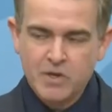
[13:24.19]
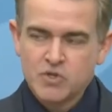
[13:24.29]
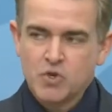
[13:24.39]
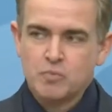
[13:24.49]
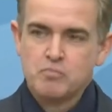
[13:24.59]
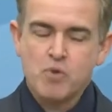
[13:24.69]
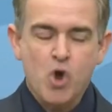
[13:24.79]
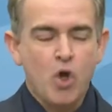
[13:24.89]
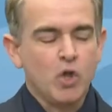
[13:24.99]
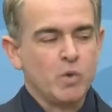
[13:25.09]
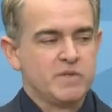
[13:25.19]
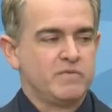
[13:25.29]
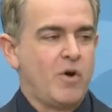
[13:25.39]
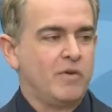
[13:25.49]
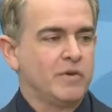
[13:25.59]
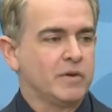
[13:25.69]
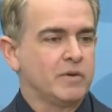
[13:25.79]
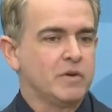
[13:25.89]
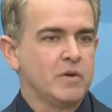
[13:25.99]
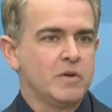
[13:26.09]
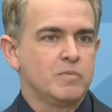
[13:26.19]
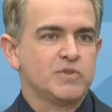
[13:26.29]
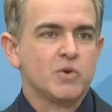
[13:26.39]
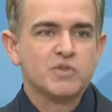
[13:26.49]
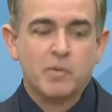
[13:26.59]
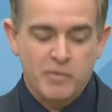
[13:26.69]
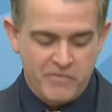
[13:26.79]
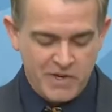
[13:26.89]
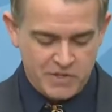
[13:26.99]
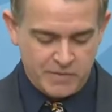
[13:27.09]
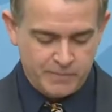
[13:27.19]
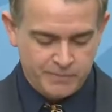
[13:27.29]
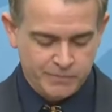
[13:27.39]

So Mokolo was evolving, but so is our profession.